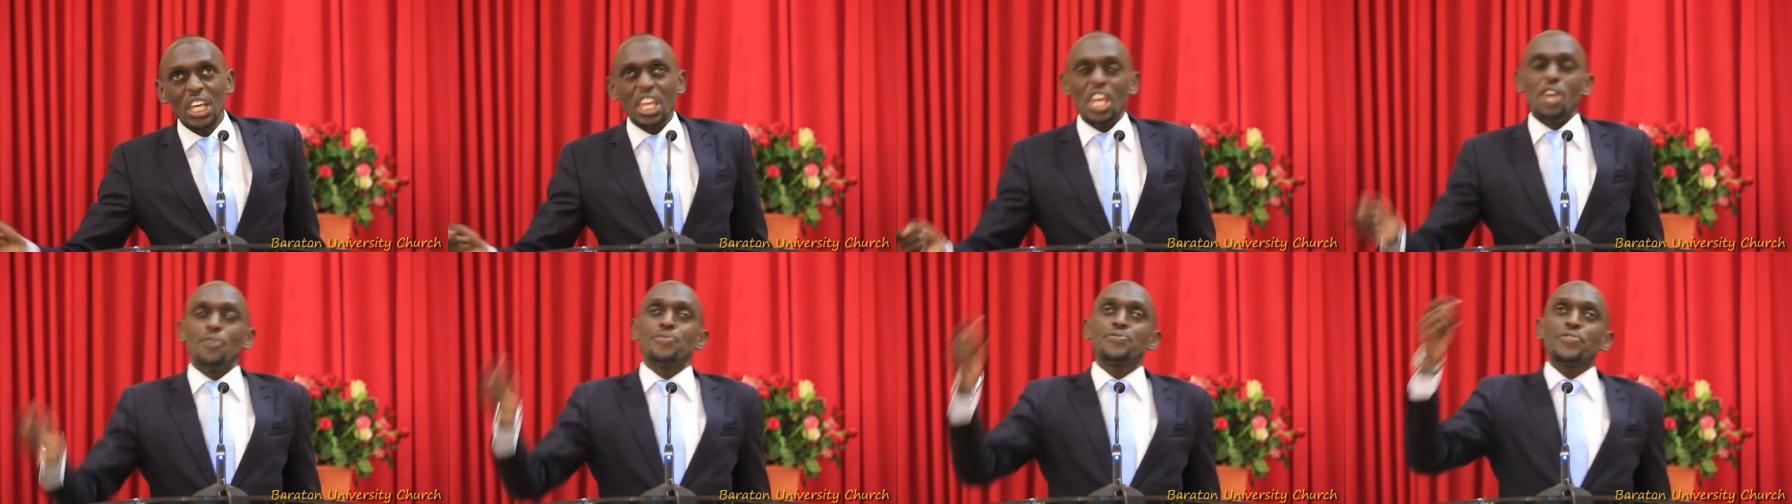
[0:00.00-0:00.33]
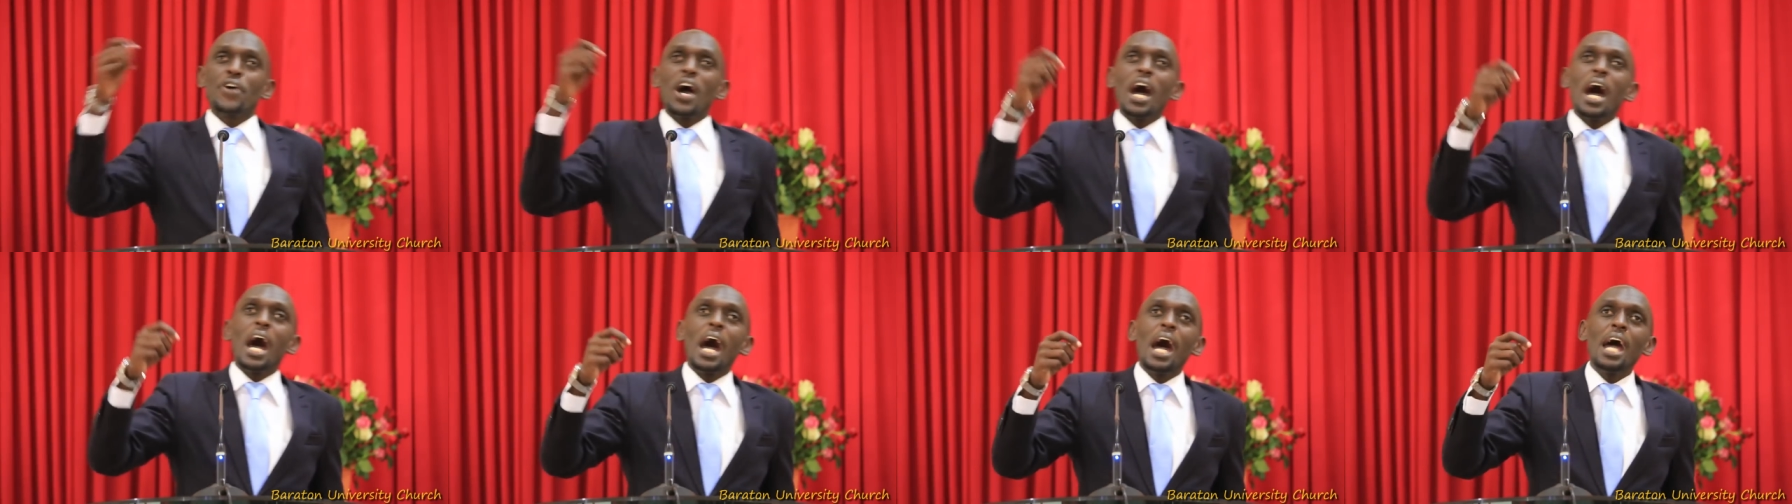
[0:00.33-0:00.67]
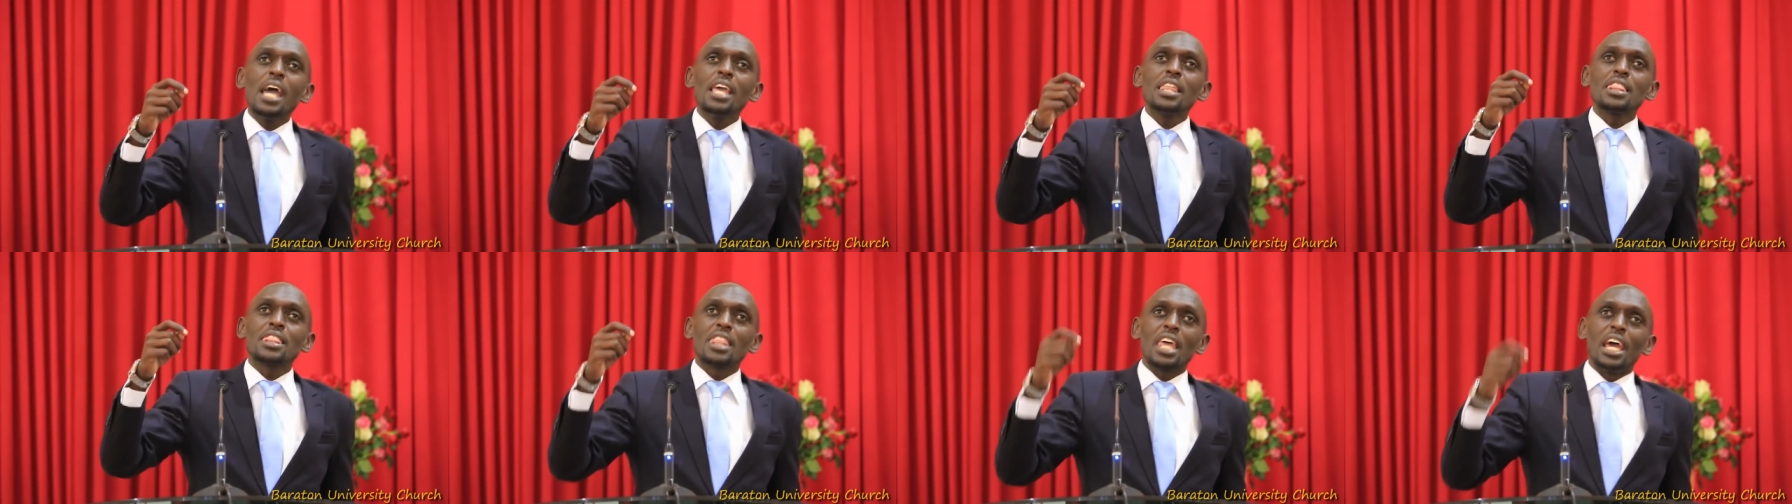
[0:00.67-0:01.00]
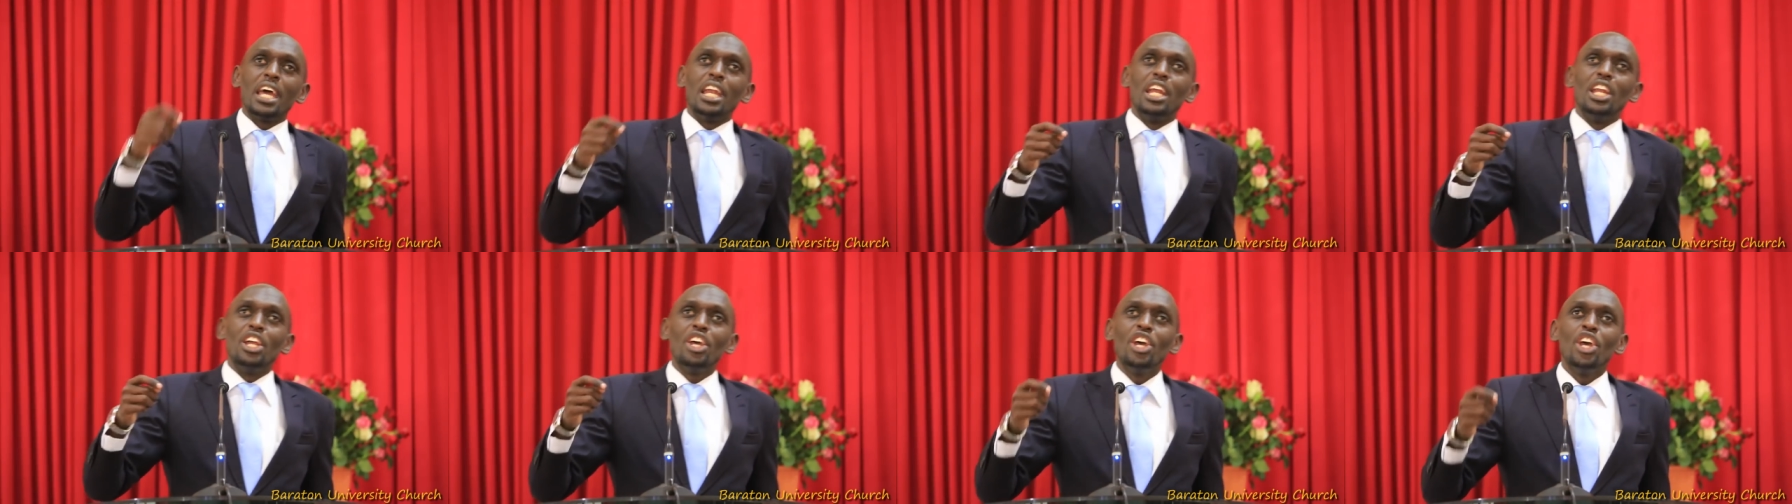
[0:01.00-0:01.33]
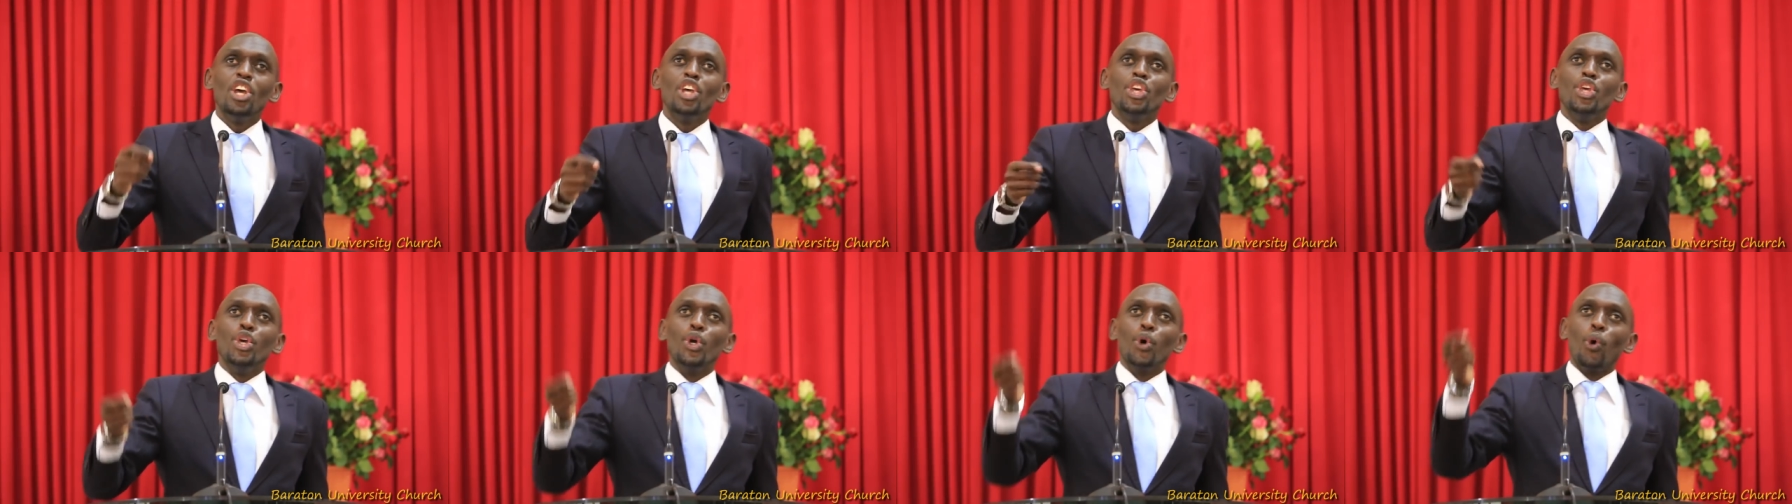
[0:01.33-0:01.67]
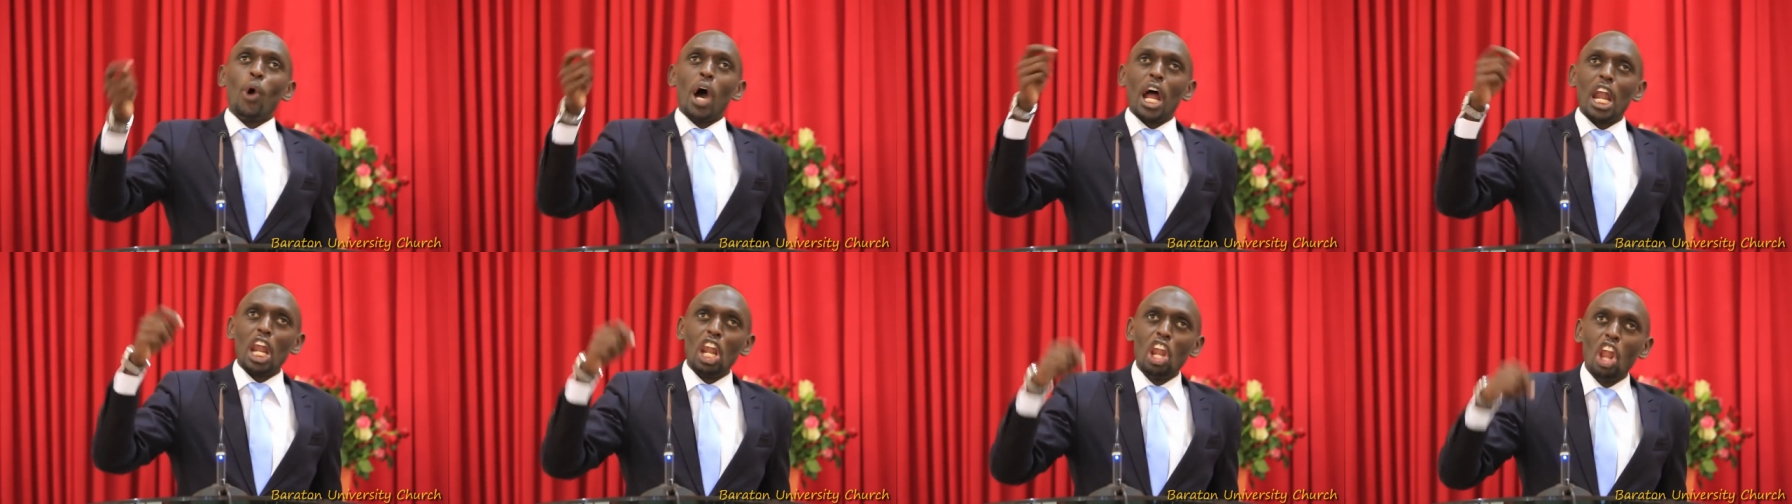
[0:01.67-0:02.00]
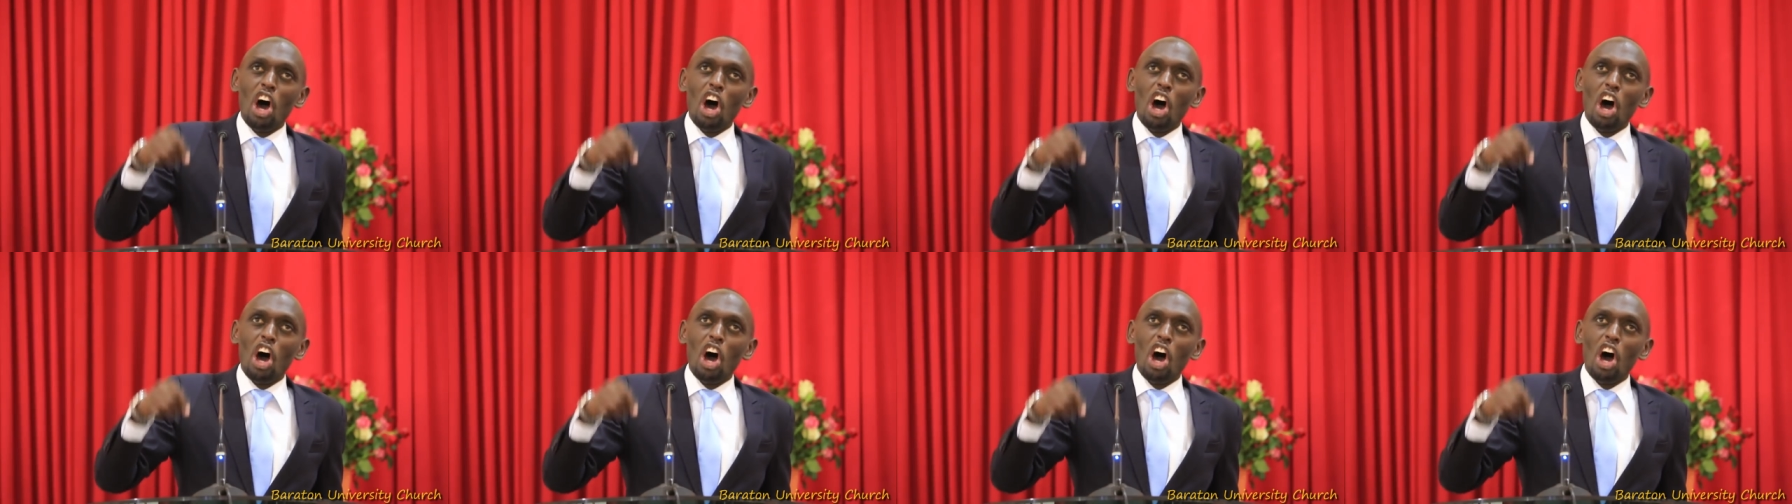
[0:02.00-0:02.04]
If I then, you are